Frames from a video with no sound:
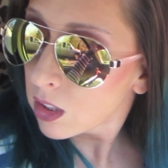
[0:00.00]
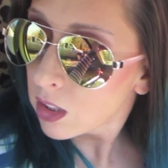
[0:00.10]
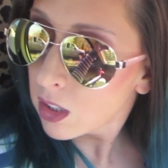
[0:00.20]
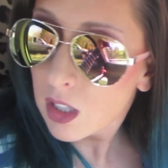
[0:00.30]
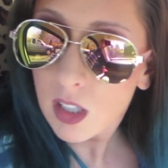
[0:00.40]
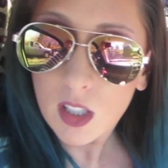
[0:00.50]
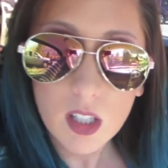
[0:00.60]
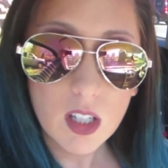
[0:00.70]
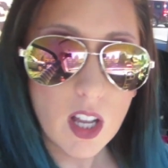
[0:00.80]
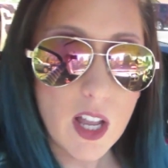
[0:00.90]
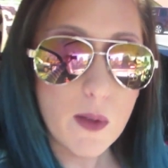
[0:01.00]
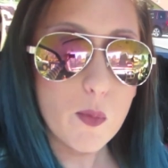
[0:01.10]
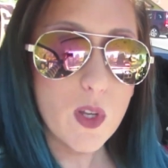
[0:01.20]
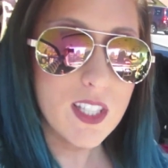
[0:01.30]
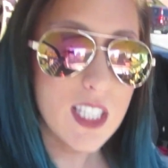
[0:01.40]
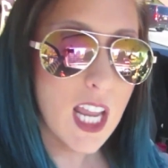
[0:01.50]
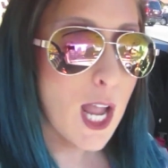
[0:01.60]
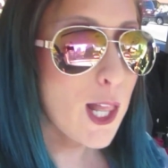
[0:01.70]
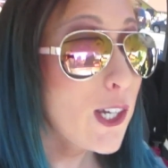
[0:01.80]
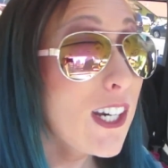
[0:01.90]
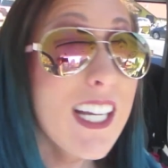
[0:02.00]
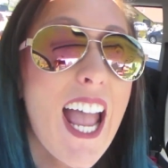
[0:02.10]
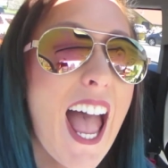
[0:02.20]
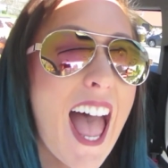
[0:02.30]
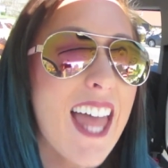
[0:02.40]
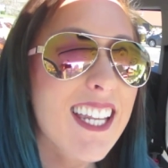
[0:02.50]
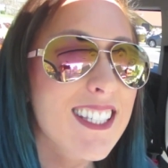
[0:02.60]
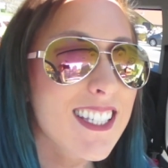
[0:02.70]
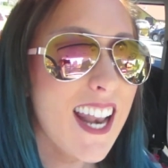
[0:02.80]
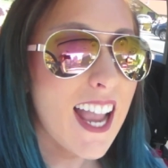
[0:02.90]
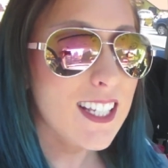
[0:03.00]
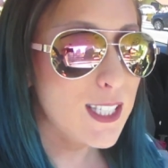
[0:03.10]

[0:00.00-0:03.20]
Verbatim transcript: Yeah. I'm with Taylor again, it's the next